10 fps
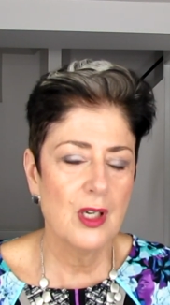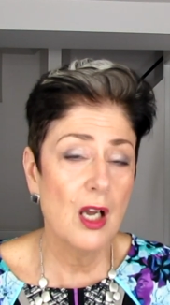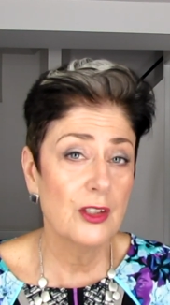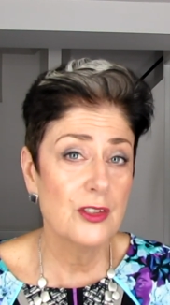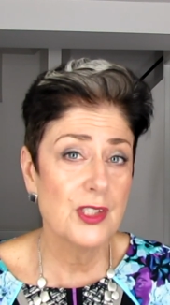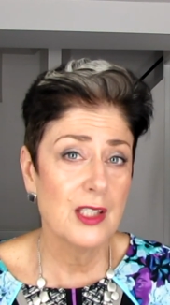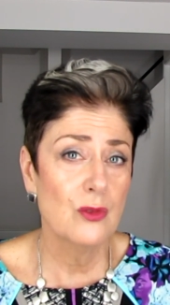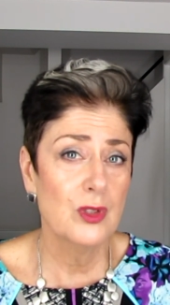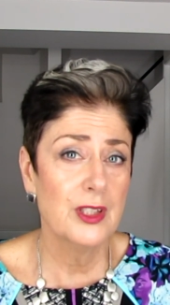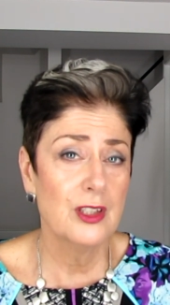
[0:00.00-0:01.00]
colors that
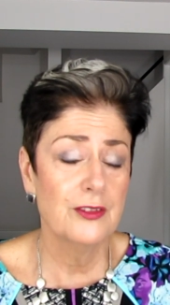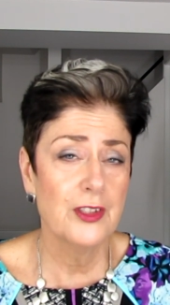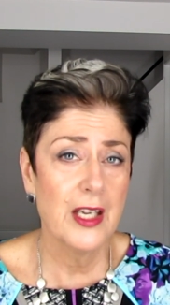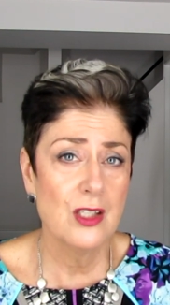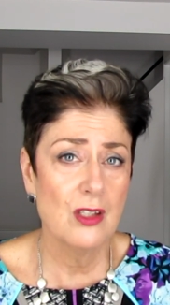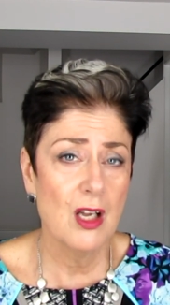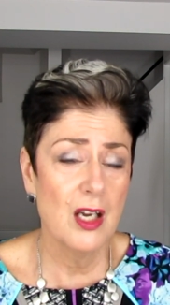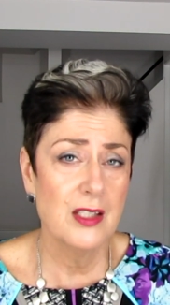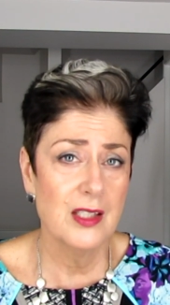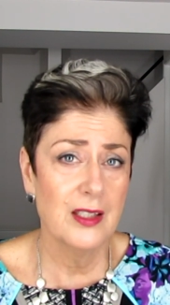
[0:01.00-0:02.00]
are really good for hazel
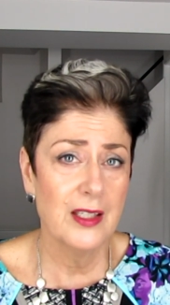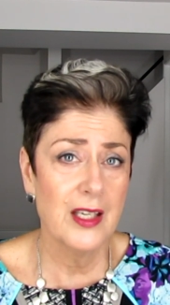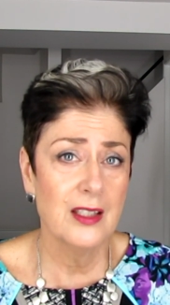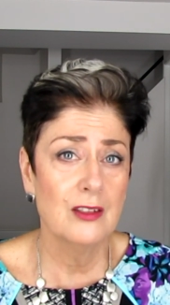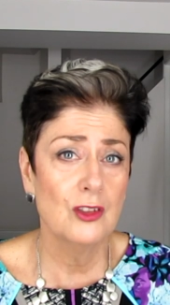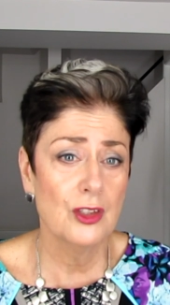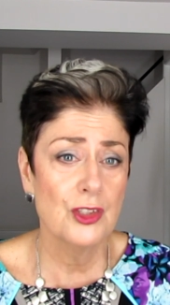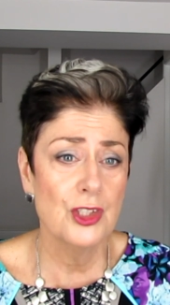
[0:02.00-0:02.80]
eyes and a look